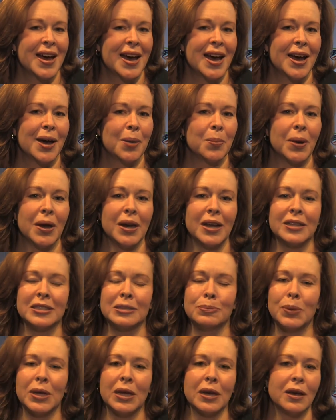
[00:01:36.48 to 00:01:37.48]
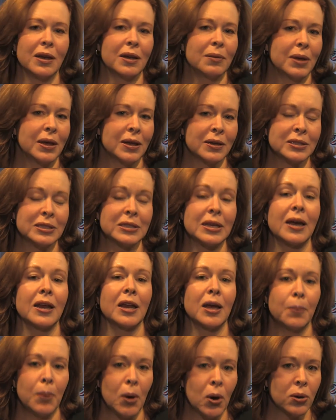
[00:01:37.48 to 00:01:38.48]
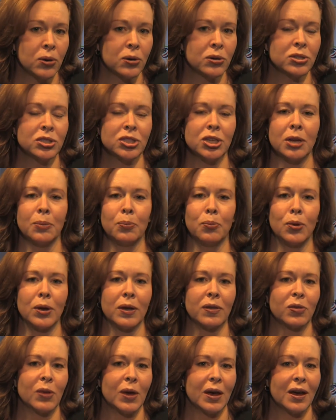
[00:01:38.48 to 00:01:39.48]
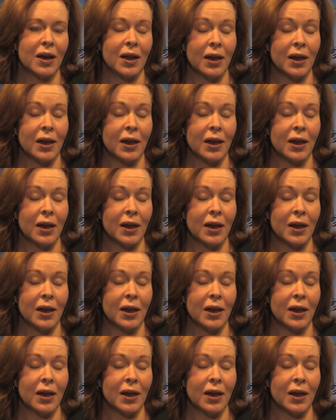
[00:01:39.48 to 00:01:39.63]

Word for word: Uh, but it's been an exciting partnership with uh,